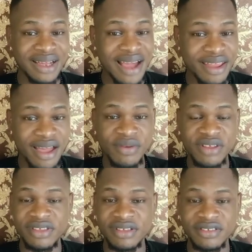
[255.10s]
Carry out
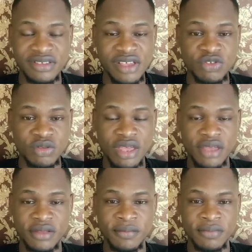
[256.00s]
this exercise today.
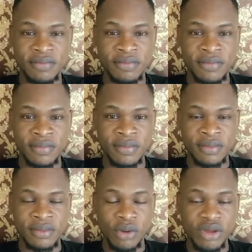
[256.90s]

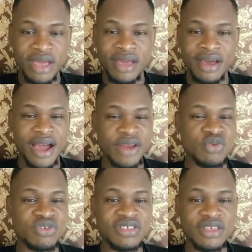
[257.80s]
Okay? And
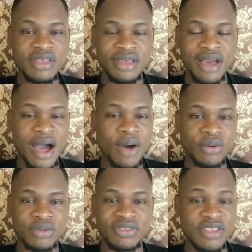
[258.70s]
you see
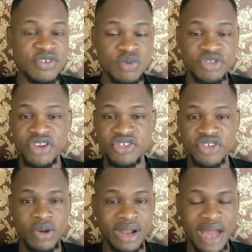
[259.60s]
how things will change
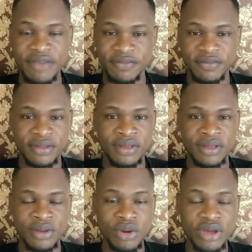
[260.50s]
in your life.
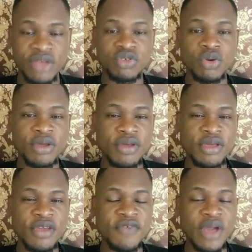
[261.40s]
Okay? So
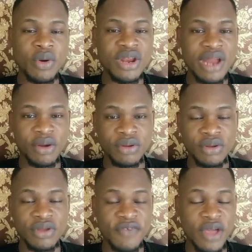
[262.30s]
if you
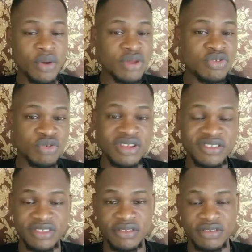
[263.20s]
are going through
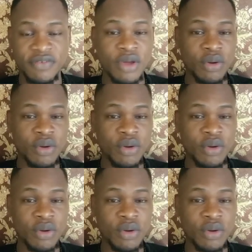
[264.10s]
these things,